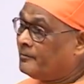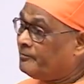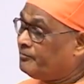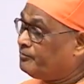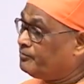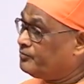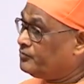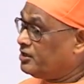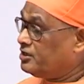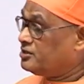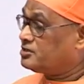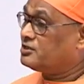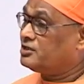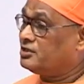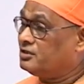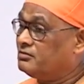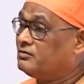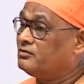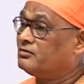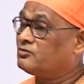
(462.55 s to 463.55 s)

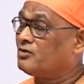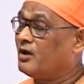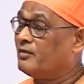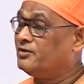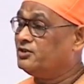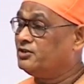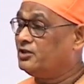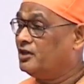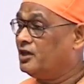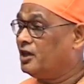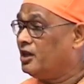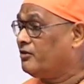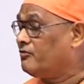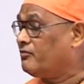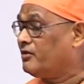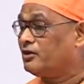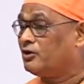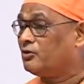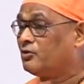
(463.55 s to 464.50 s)
This Swamiji gave and the